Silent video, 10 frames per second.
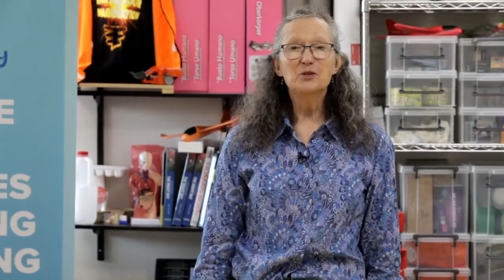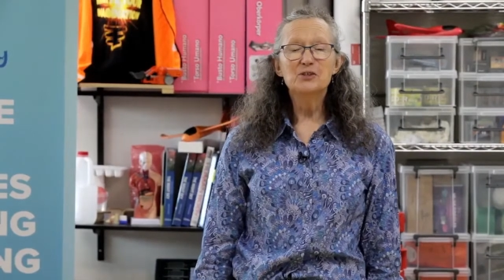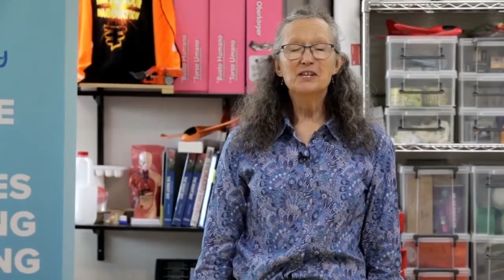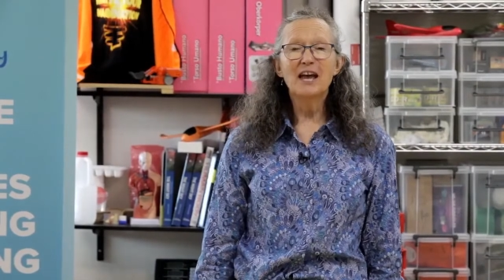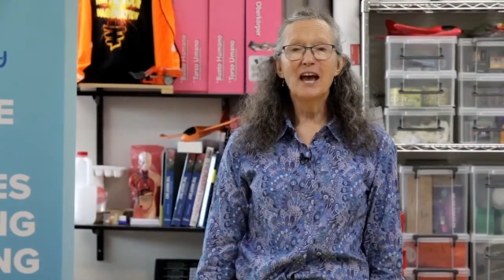
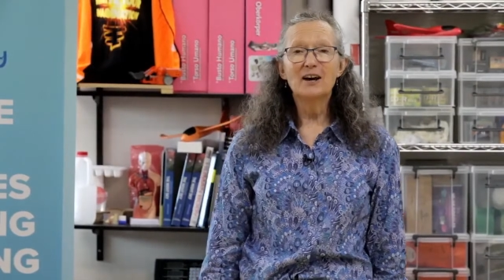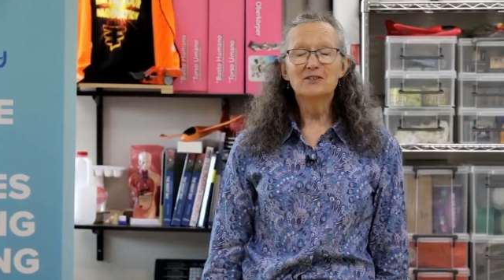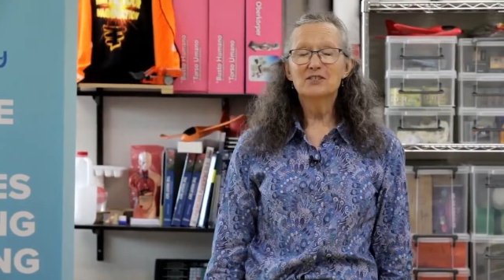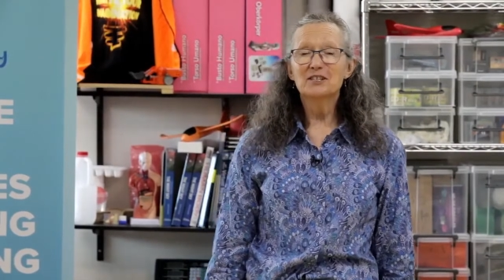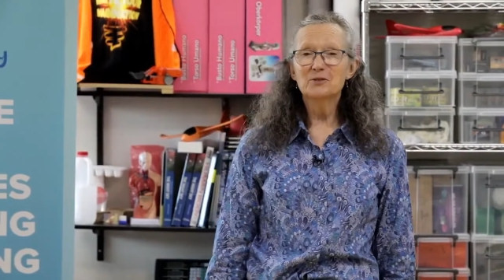using our
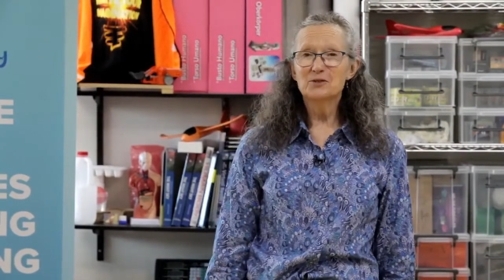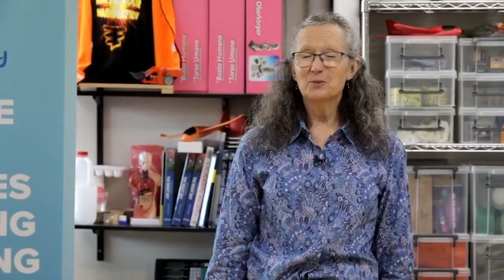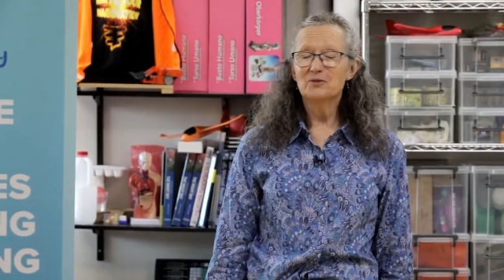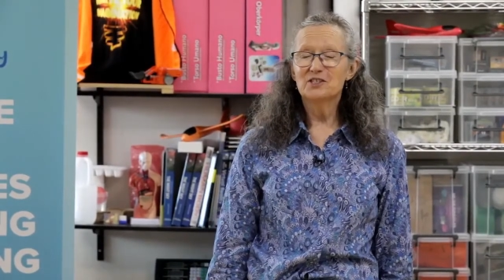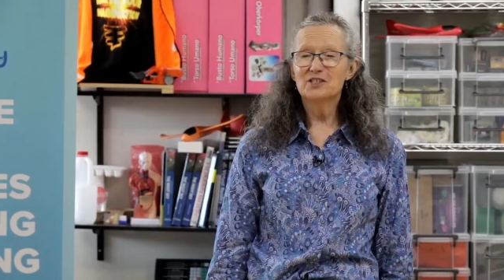skills that
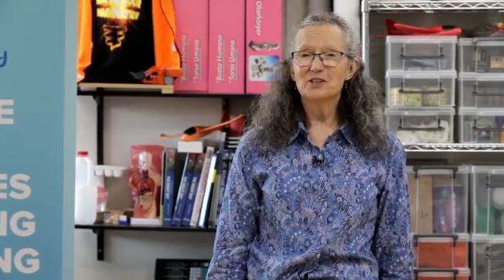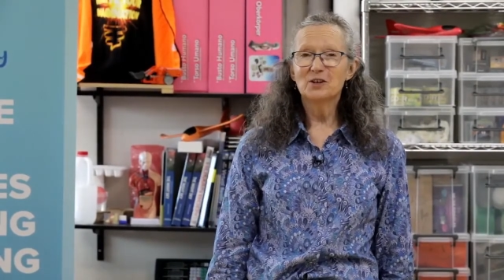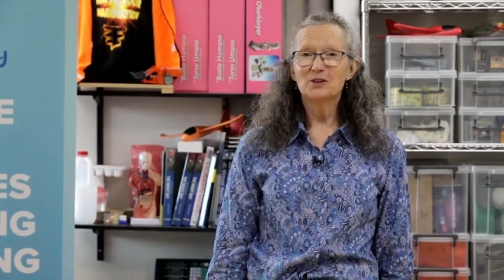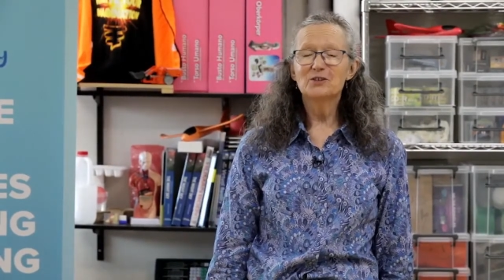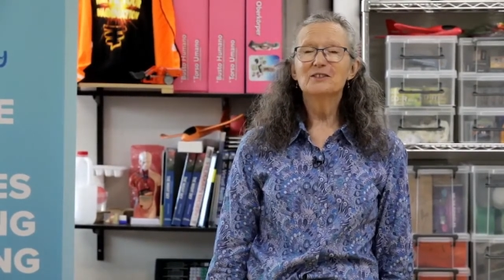we've just
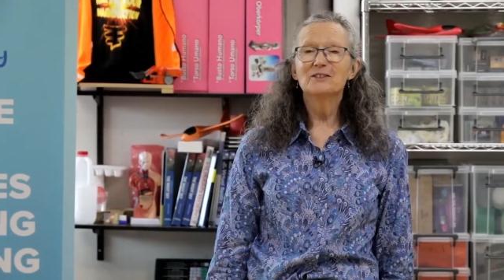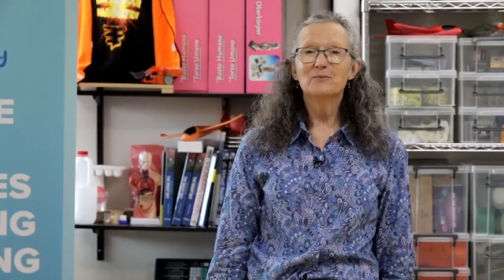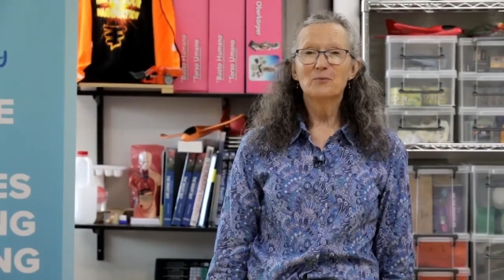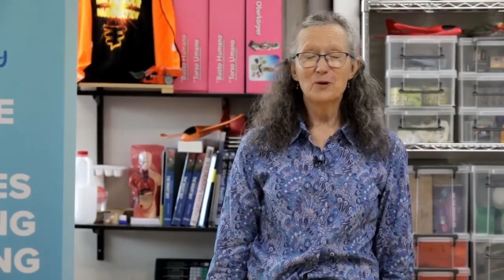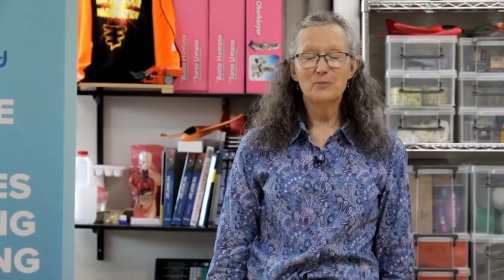learnt
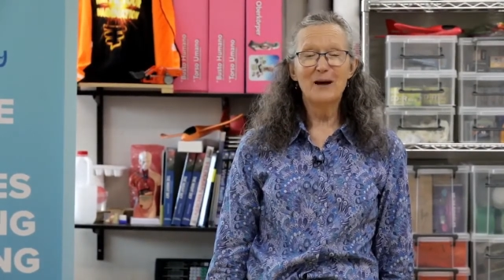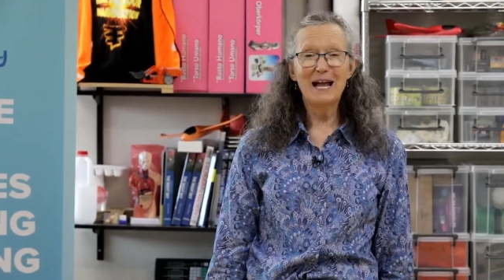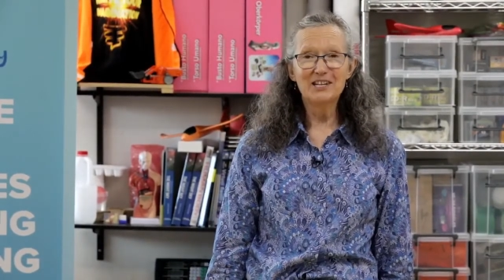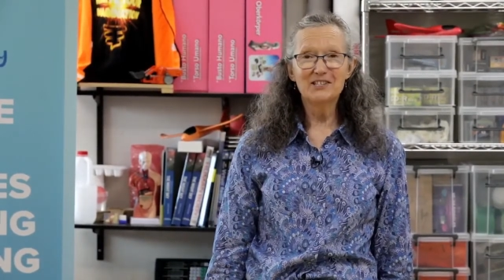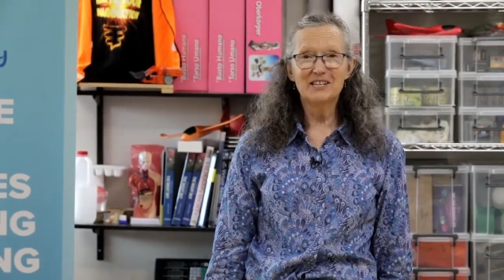with
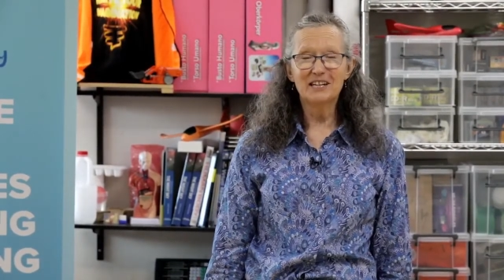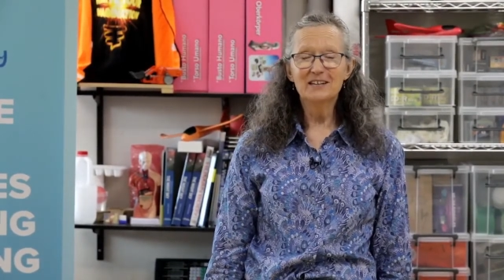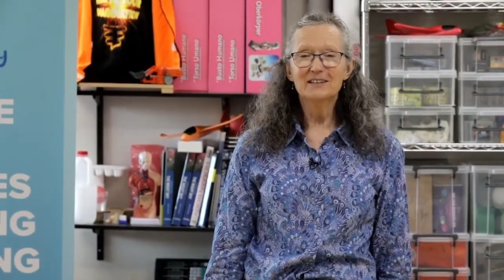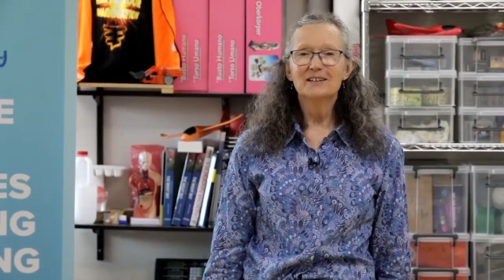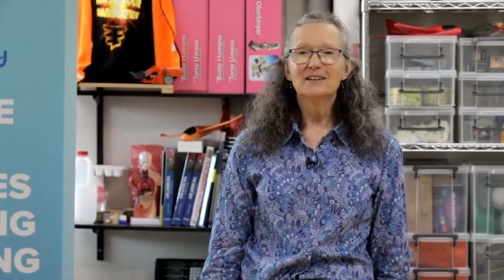
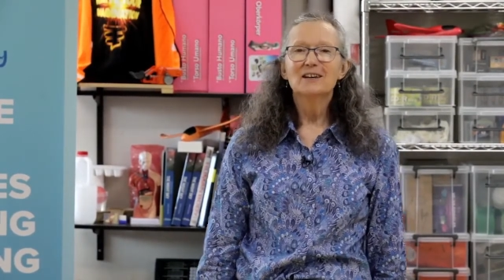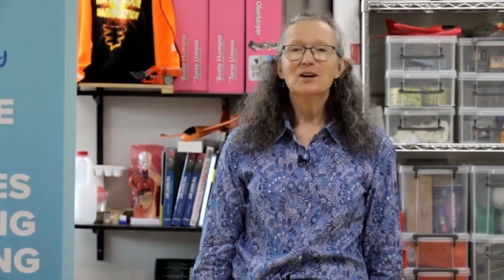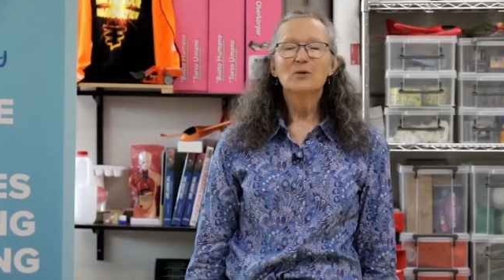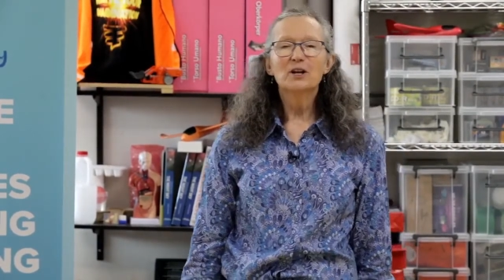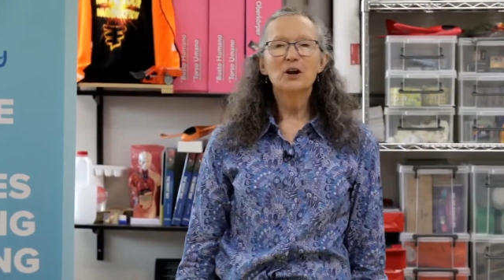balancing.
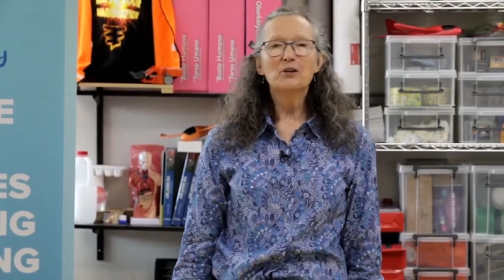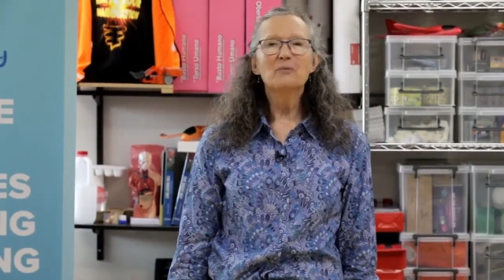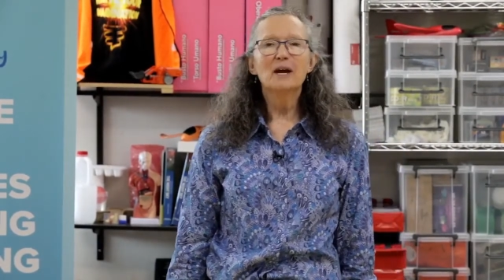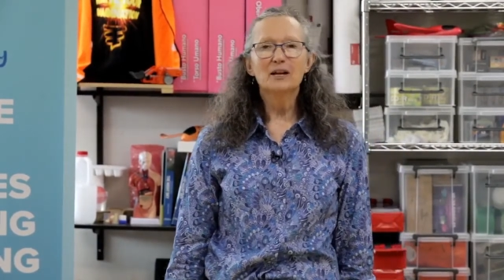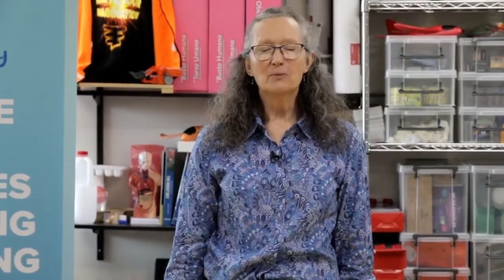We're going to
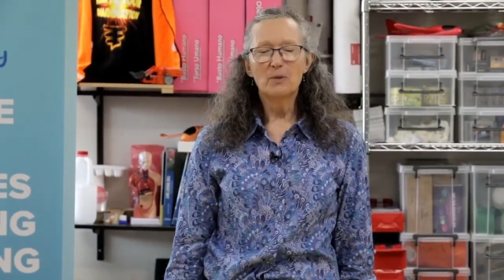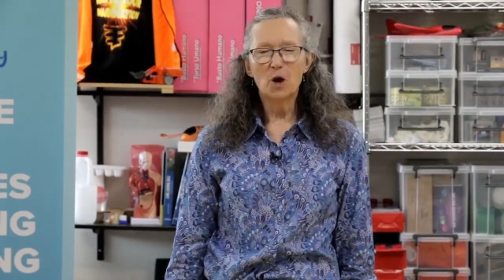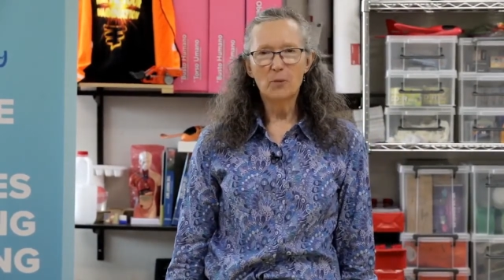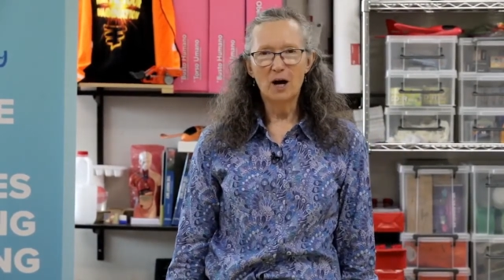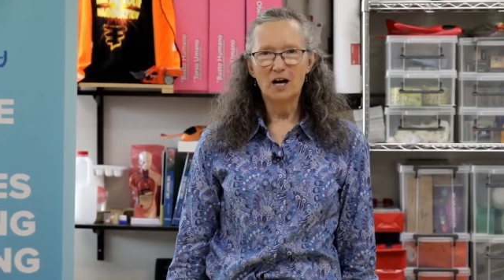make a
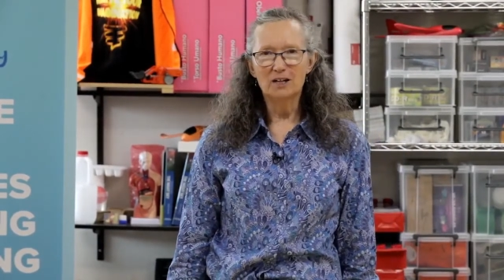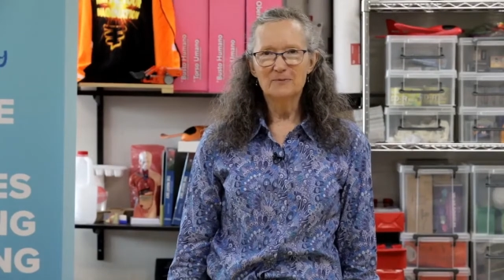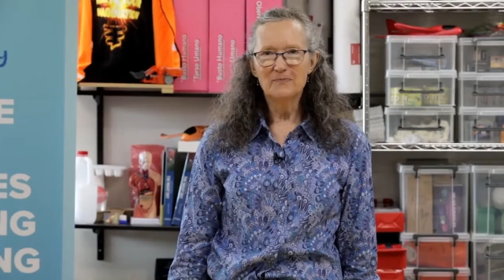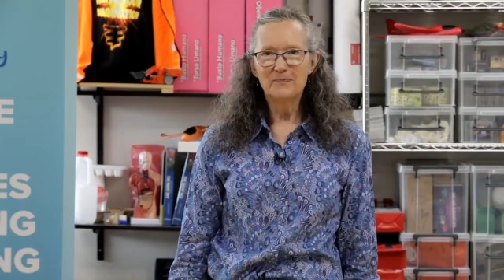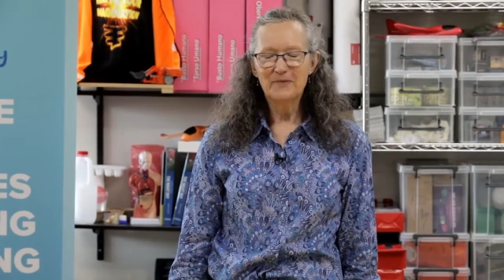mobile.